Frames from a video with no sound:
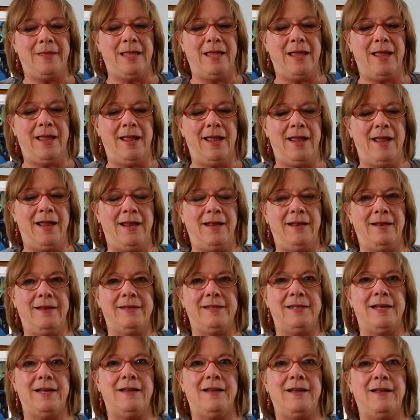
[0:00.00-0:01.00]
and
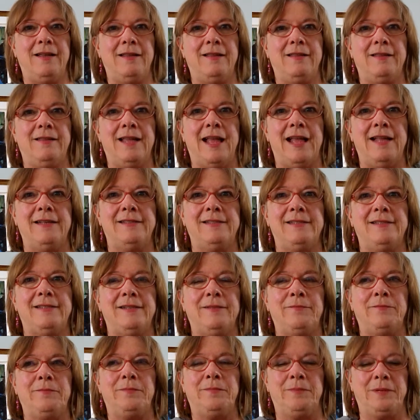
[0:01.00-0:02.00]
that's
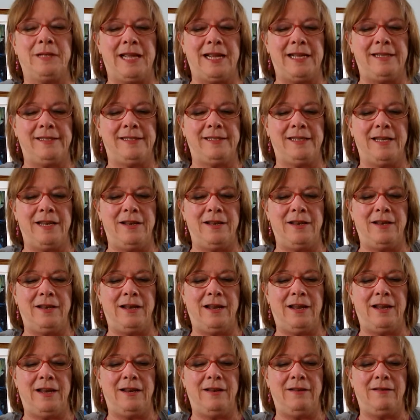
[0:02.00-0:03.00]
a place
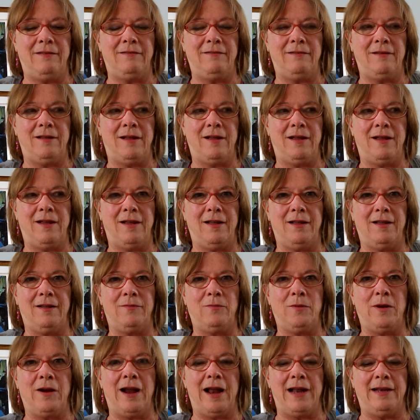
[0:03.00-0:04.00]
in
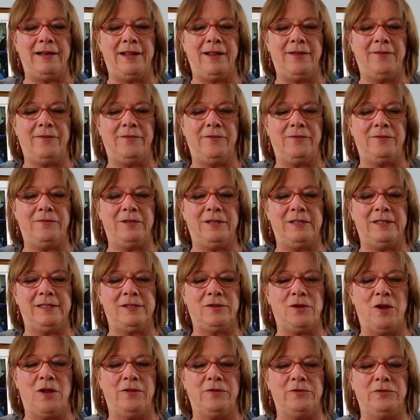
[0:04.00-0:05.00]
where I live. It's
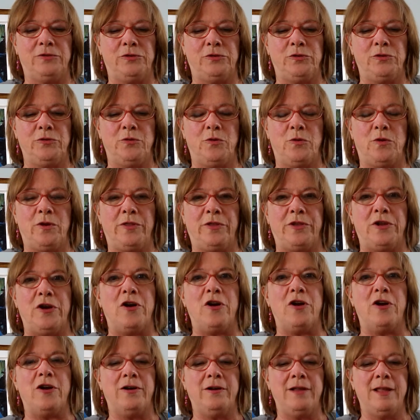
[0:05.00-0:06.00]
called True North
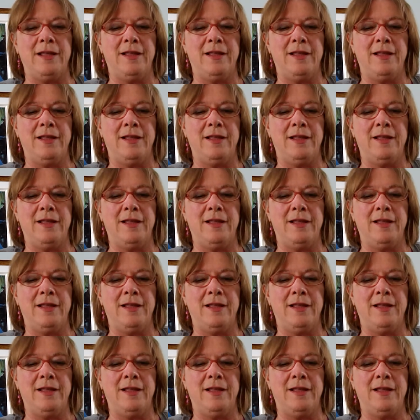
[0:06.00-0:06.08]
Yarn.